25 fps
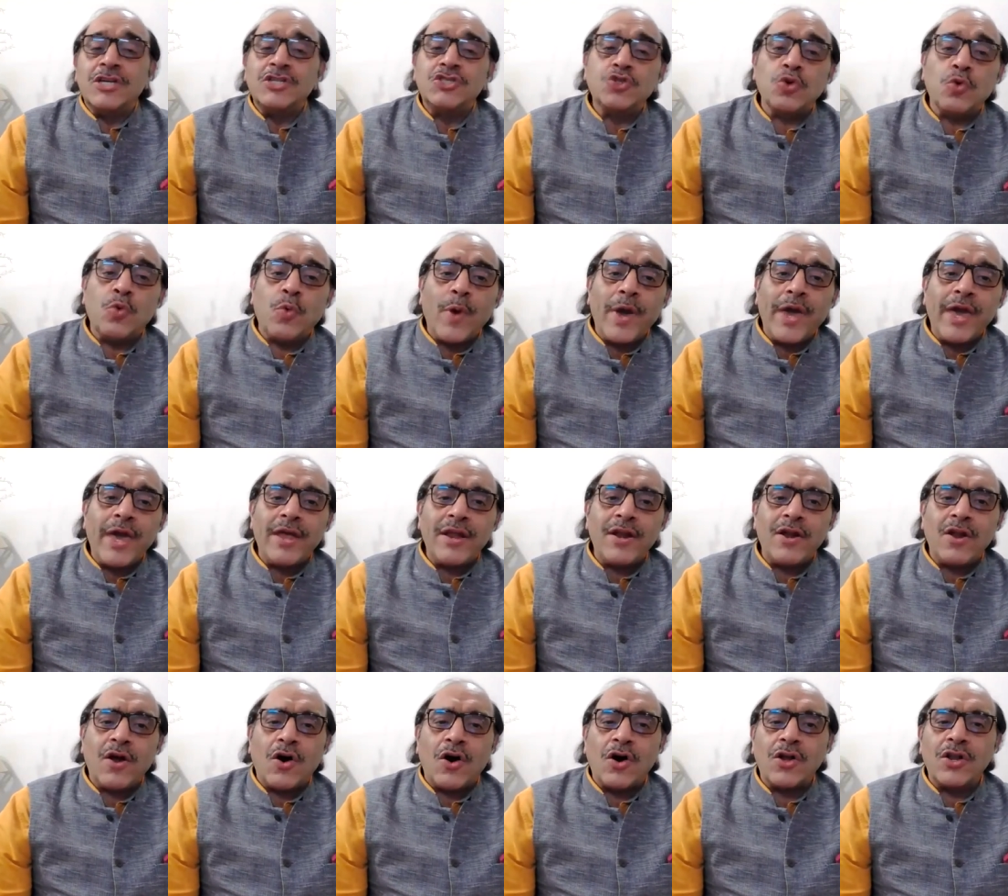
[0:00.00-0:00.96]
To
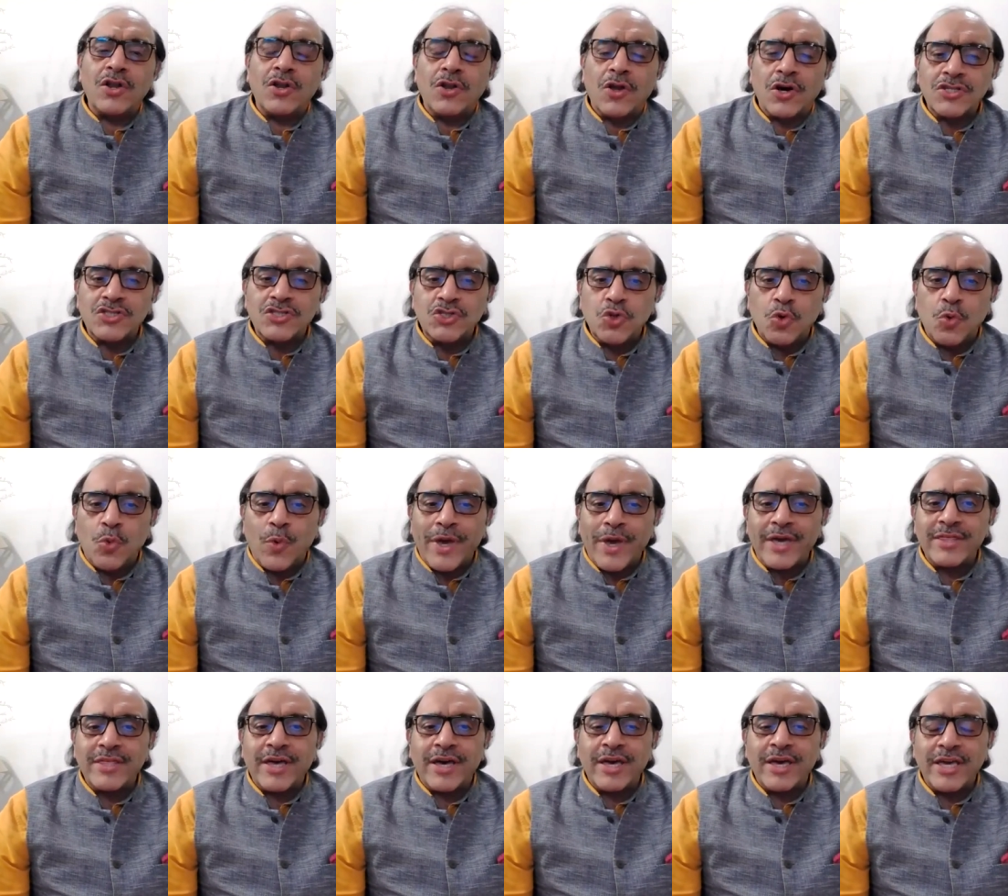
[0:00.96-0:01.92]
wear or not to
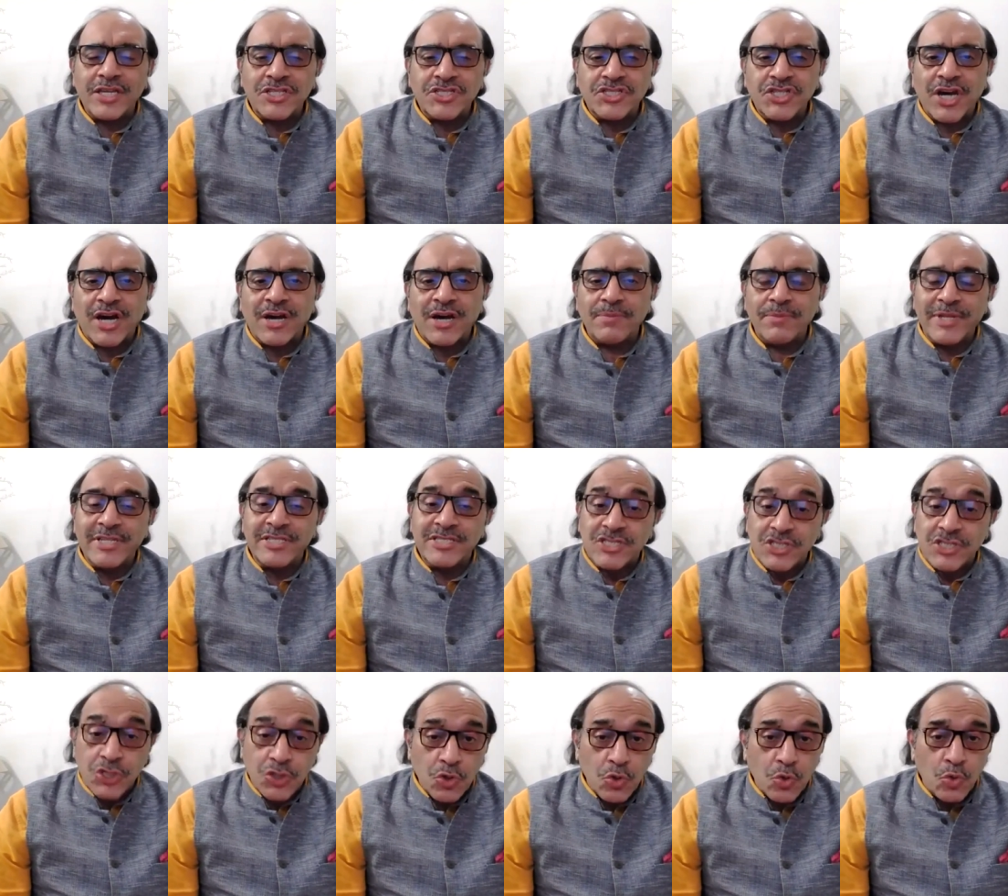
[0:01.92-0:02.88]
wear the hijab in
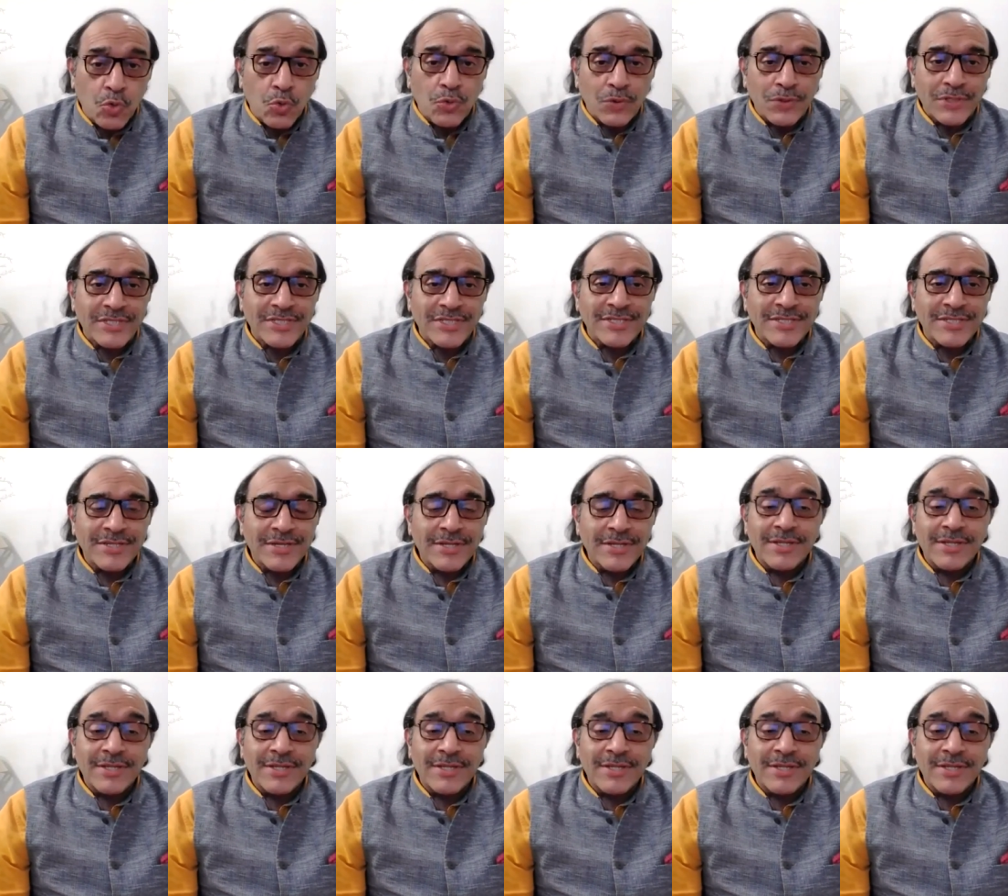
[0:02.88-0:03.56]
schools,